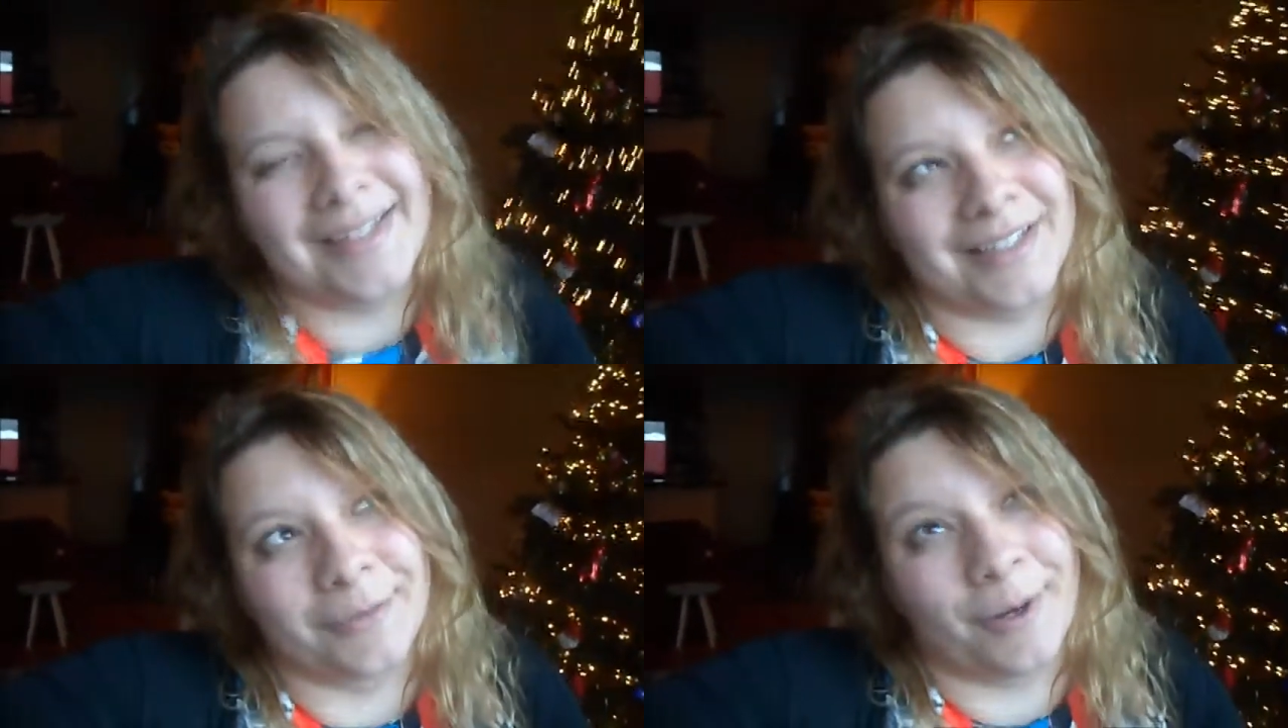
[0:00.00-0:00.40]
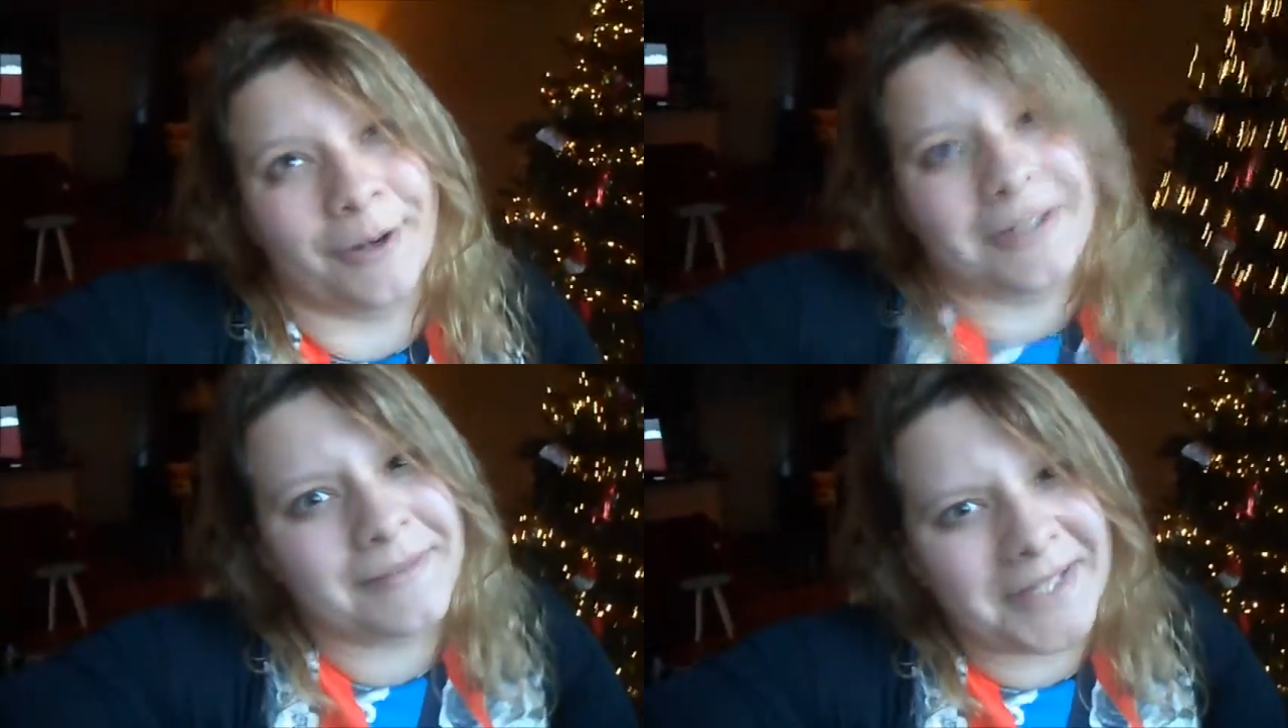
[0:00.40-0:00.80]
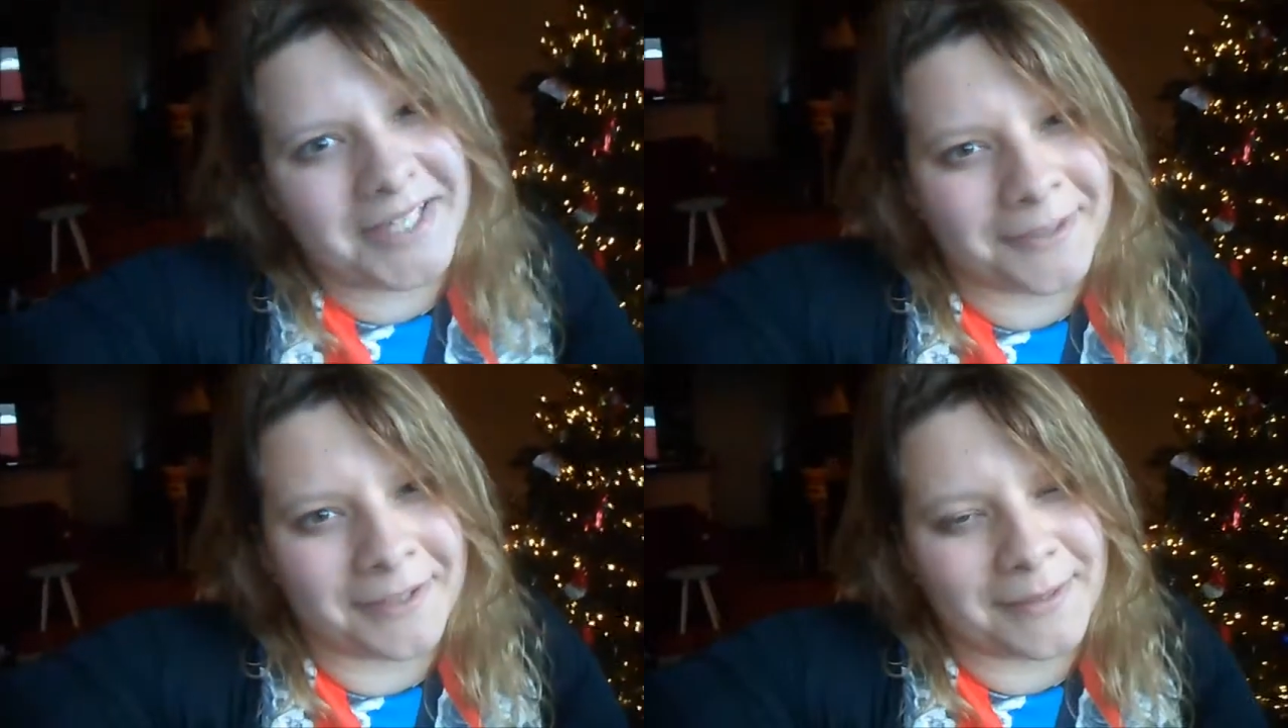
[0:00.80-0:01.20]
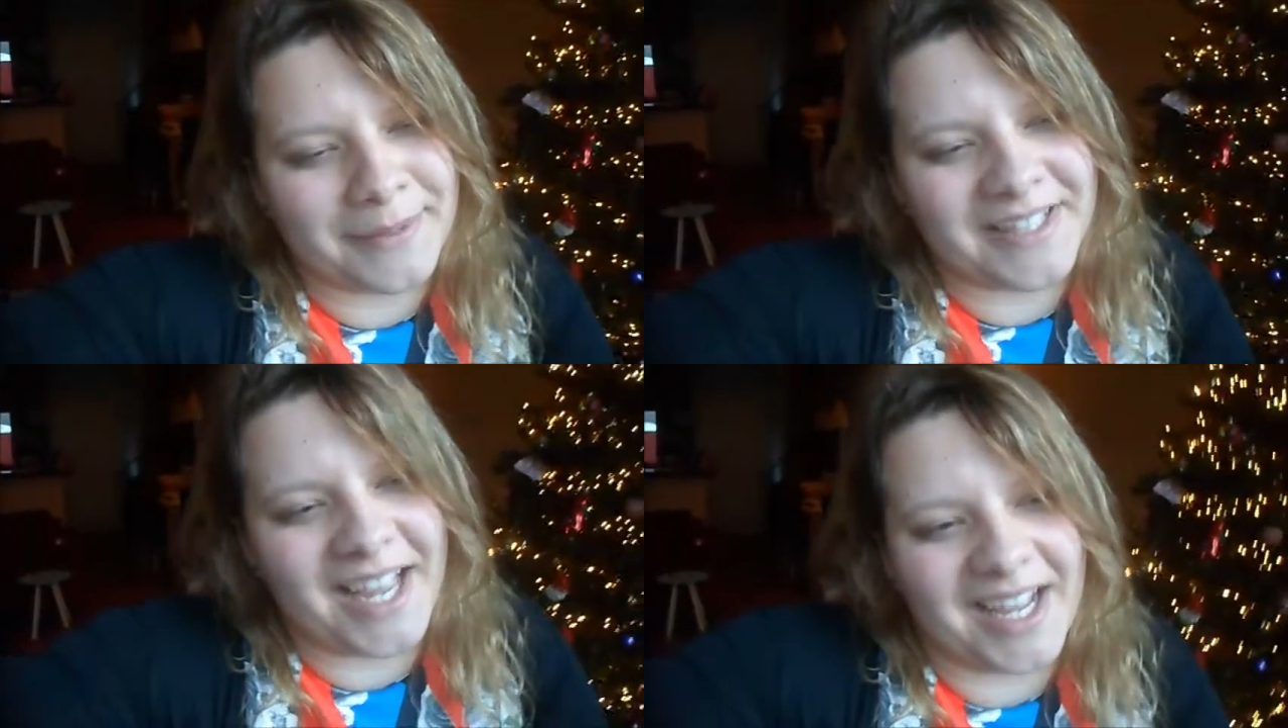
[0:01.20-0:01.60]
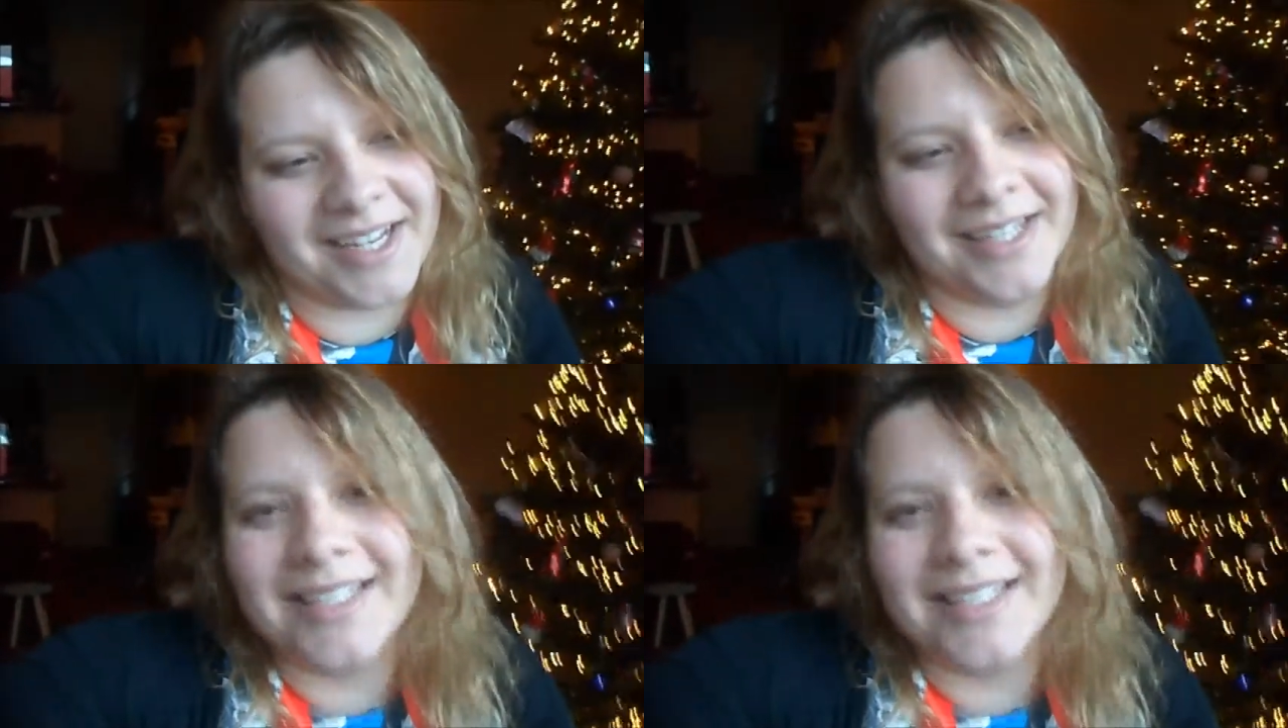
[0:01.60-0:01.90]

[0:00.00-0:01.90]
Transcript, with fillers: And then tomorrow is first Christmas Day.